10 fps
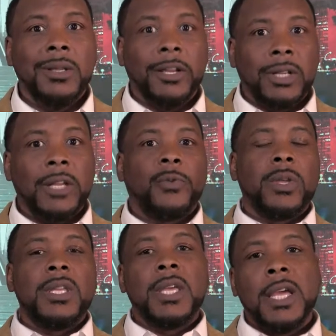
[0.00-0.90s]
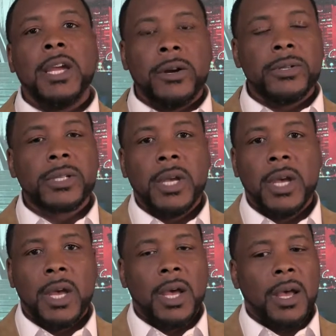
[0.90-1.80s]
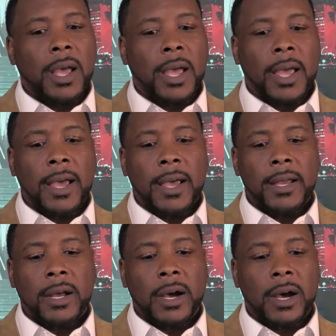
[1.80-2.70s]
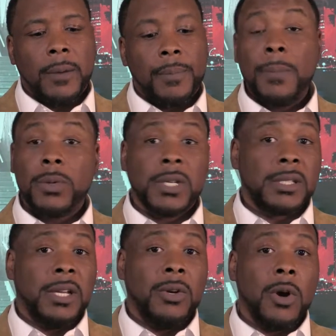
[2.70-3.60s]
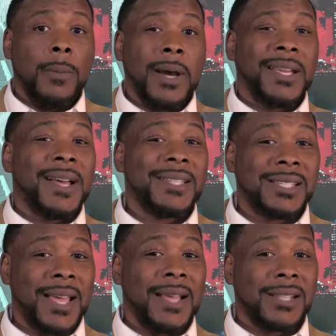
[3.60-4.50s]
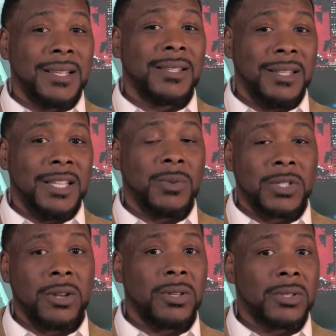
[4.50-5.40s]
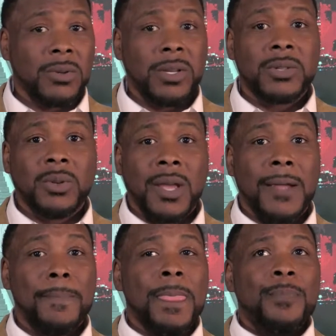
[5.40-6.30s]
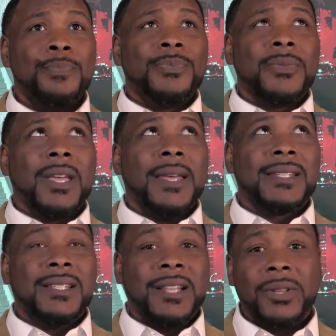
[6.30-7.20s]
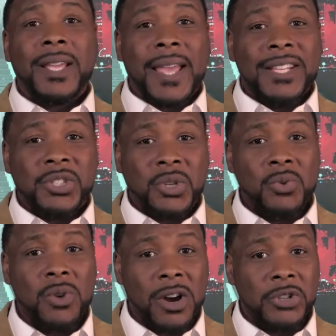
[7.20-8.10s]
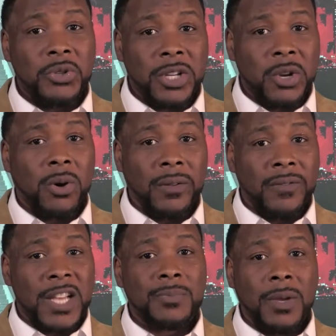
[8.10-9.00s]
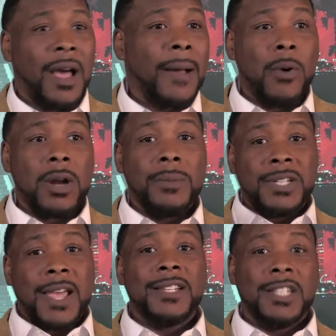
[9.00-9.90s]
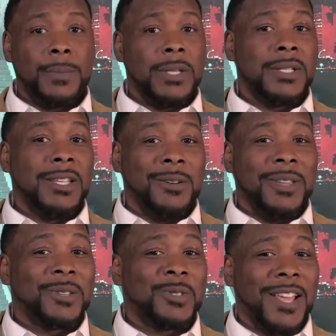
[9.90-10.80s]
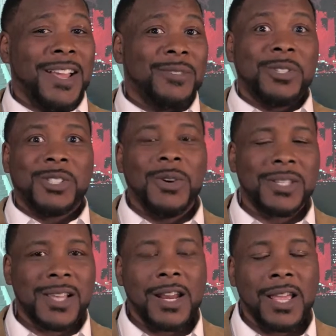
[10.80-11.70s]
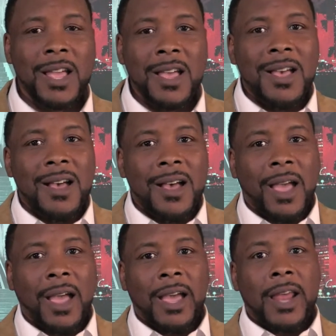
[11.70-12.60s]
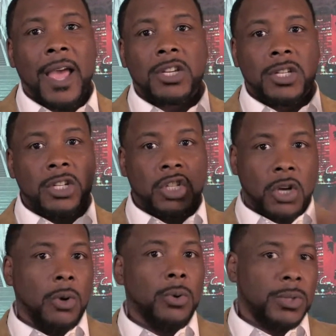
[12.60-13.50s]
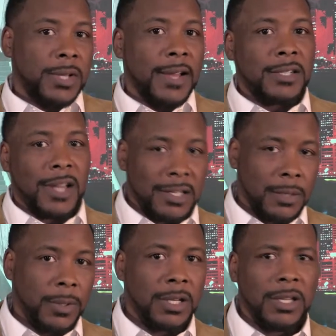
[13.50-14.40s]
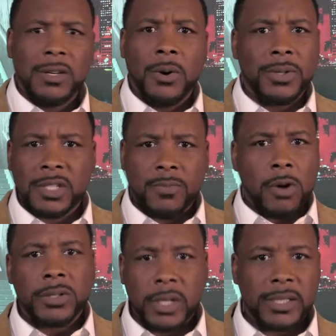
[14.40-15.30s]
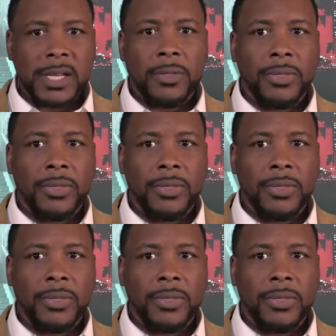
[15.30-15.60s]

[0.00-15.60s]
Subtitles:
literally for years, and people just didn't know about it. Guys, tax liens and deeds, we shared this on yesterday, is literally a 200-year-old investment. I brought up Chat GPT on yesterday, guys. It was so exciting, and actually showed on Chat GPT, you know, it's the smartest thing that's